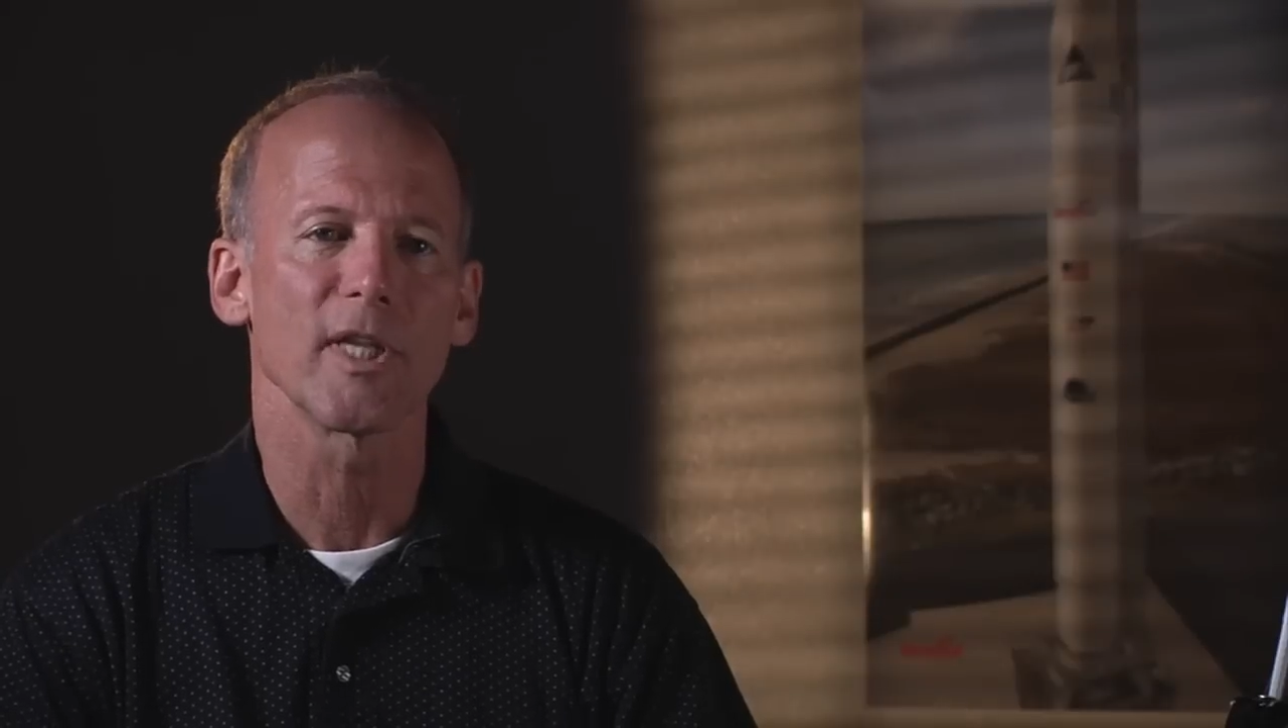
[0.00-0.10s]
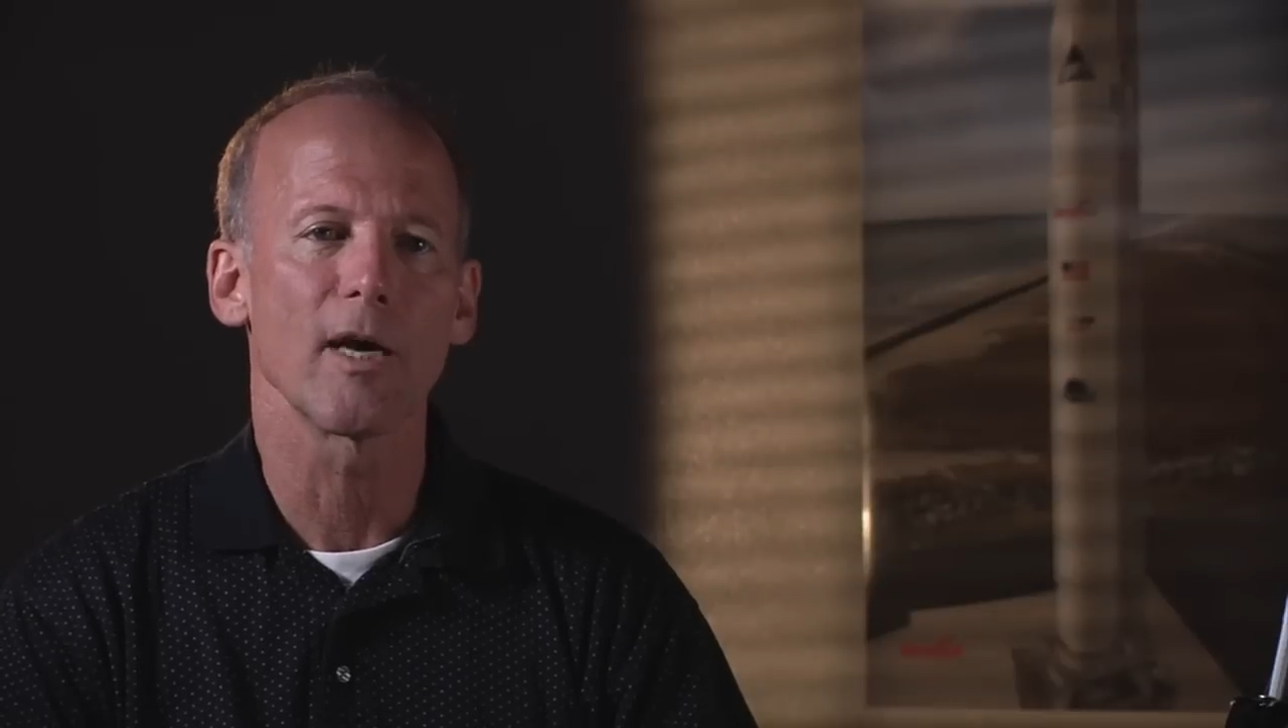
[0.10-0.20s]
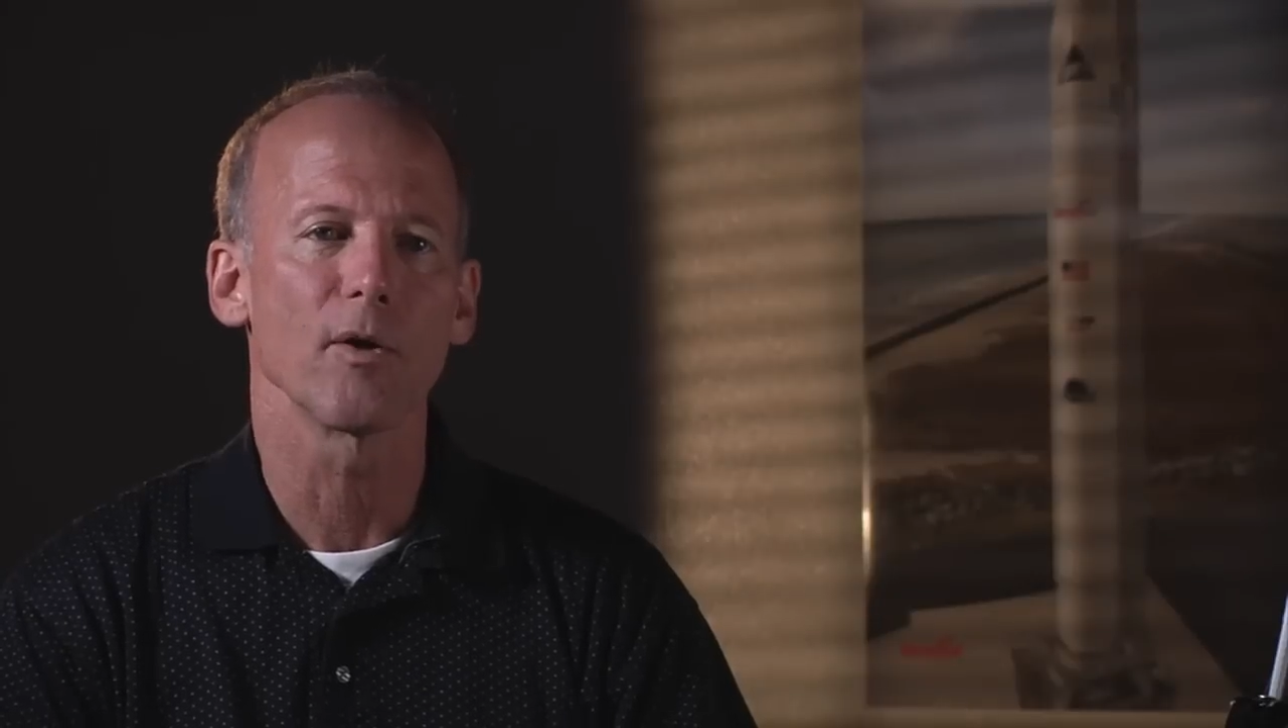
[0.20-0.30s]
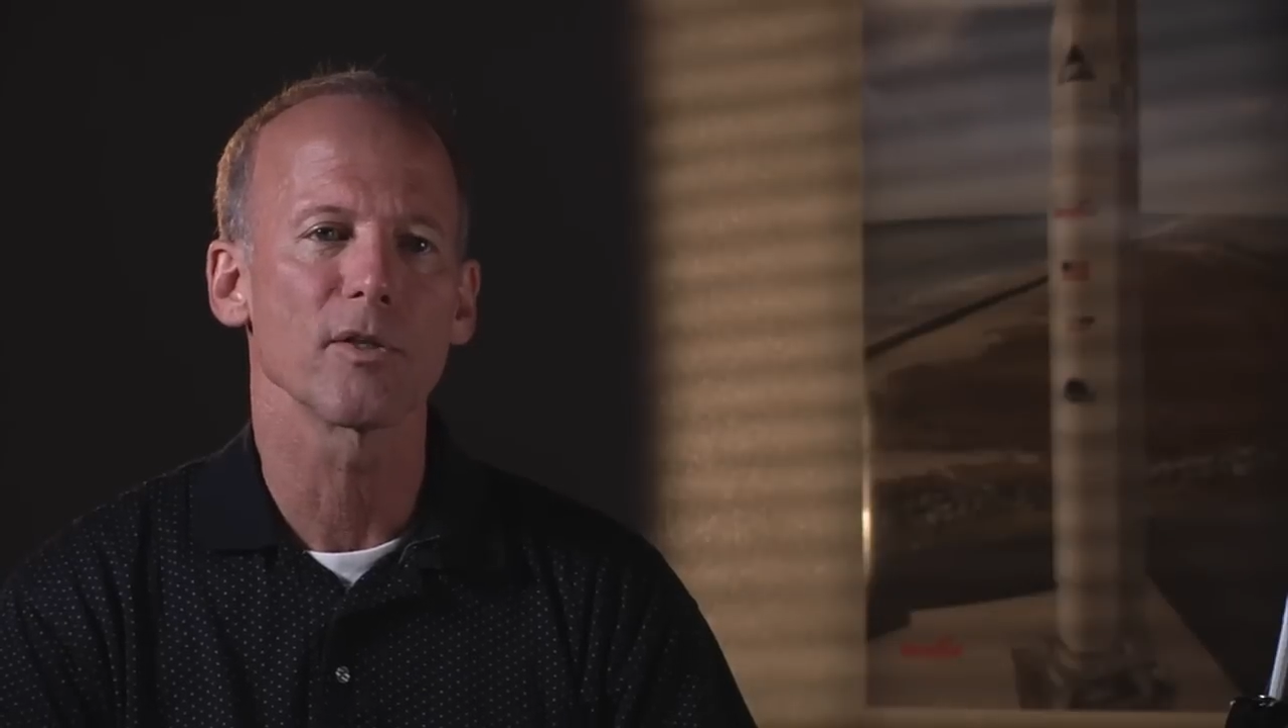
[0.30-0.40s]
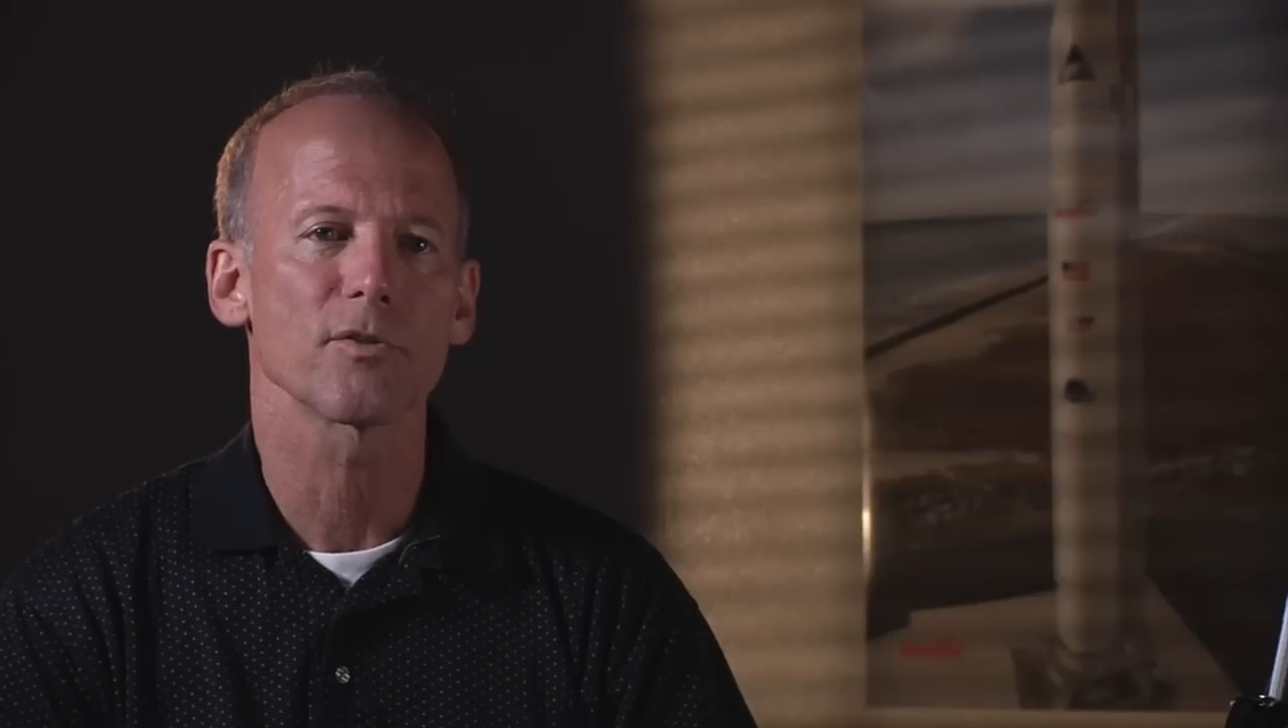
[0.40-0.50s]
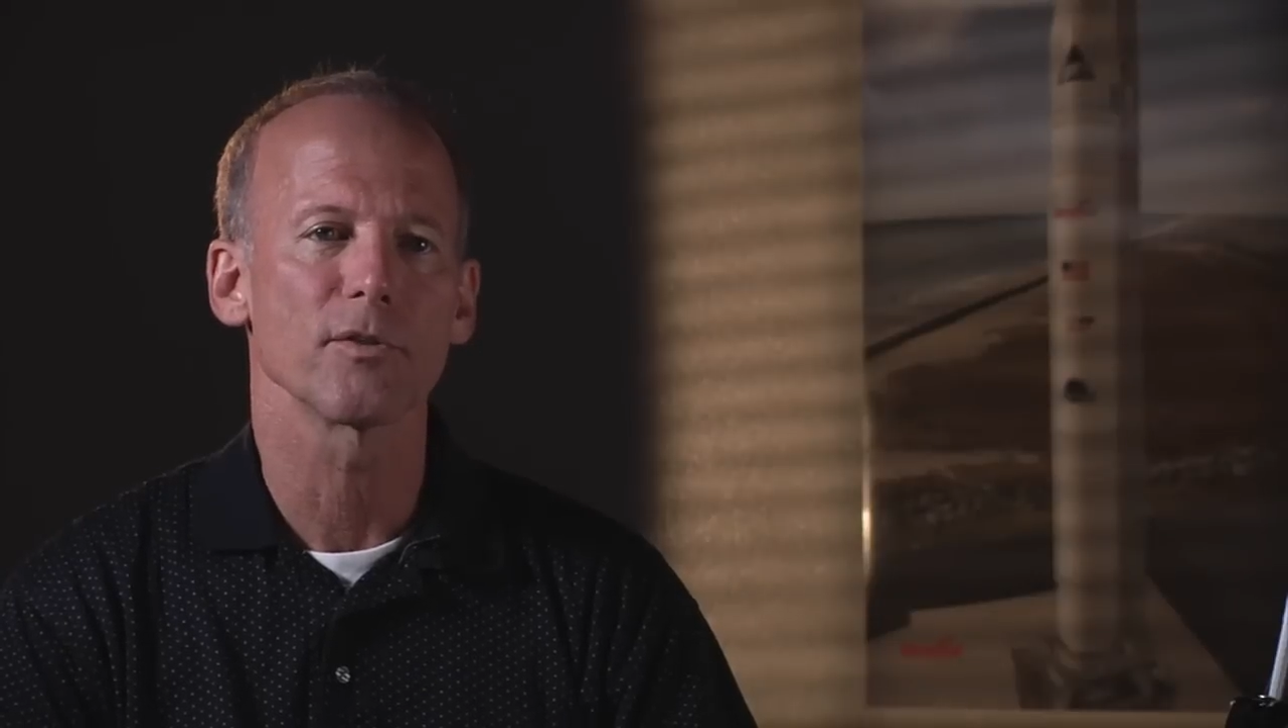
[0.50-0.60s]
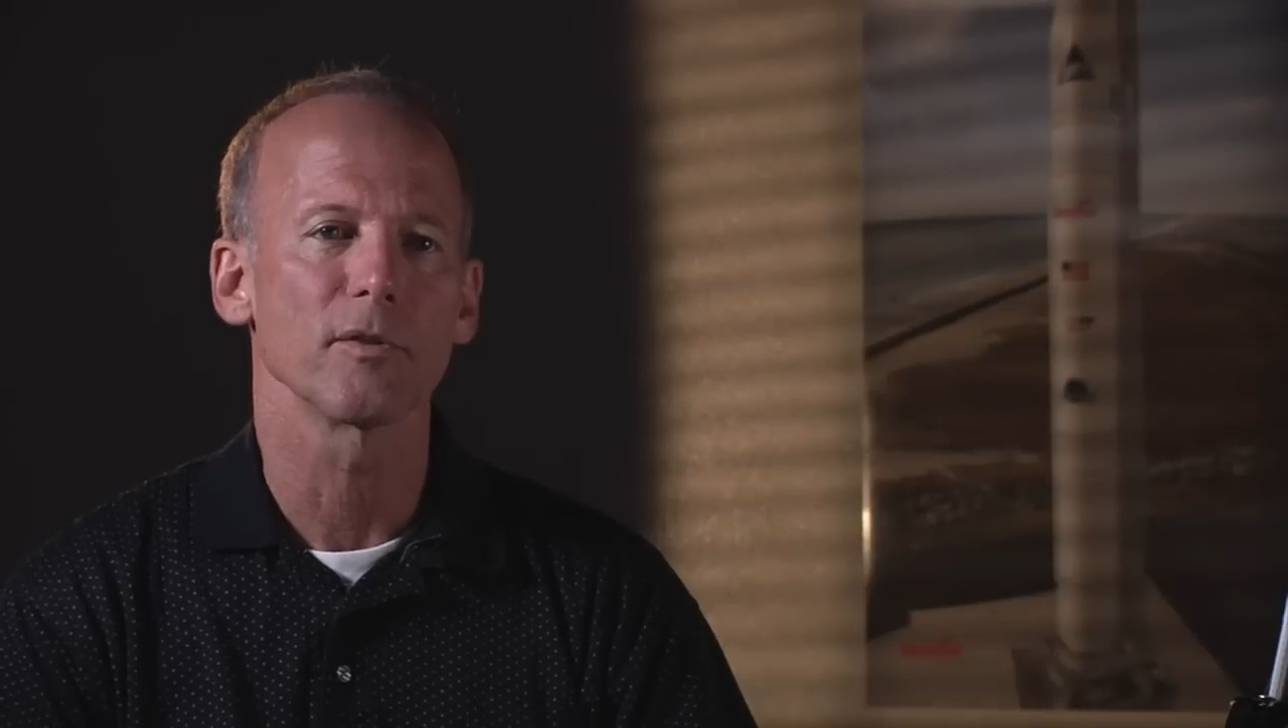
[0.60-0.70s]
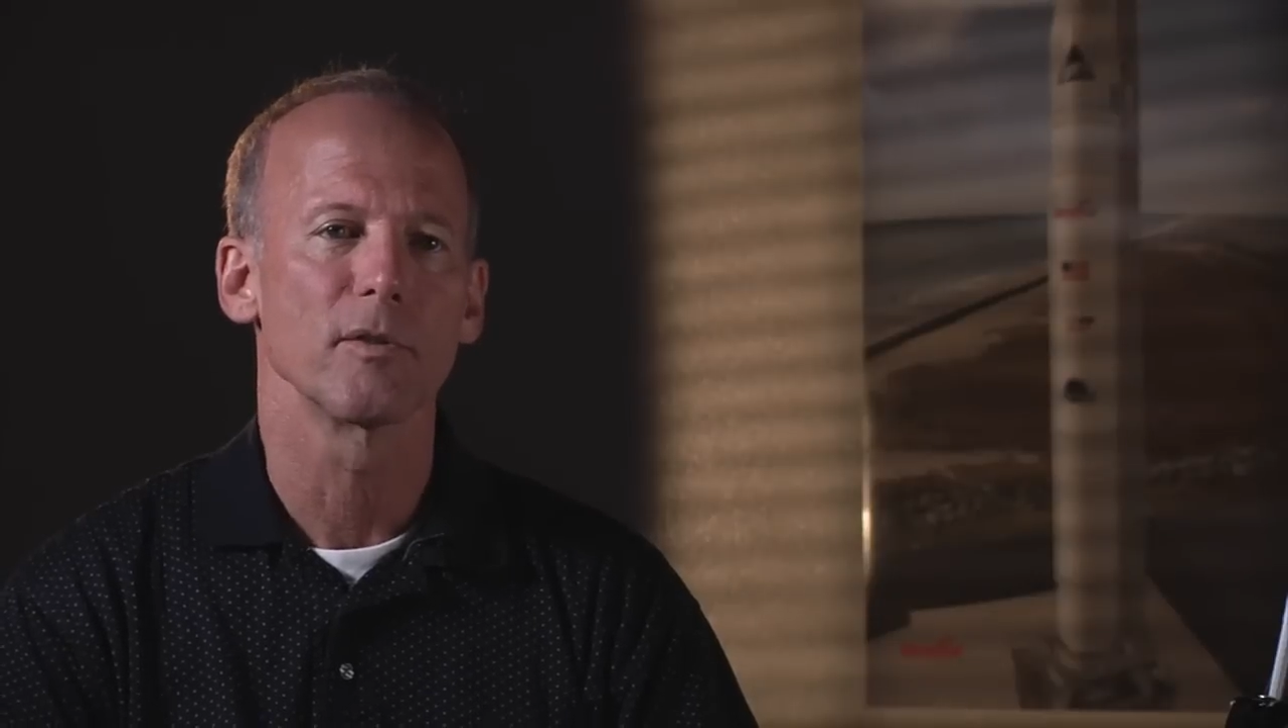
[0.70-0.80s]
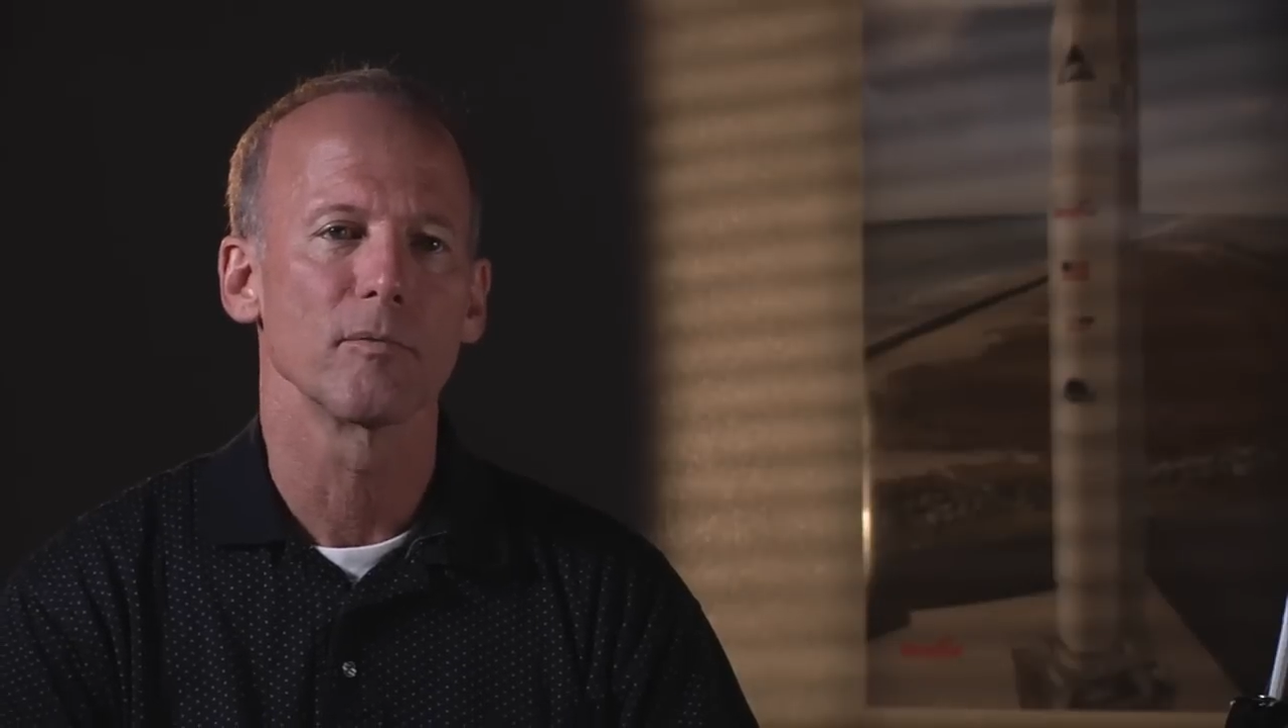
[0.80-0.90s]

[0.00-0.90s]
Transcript: allow us to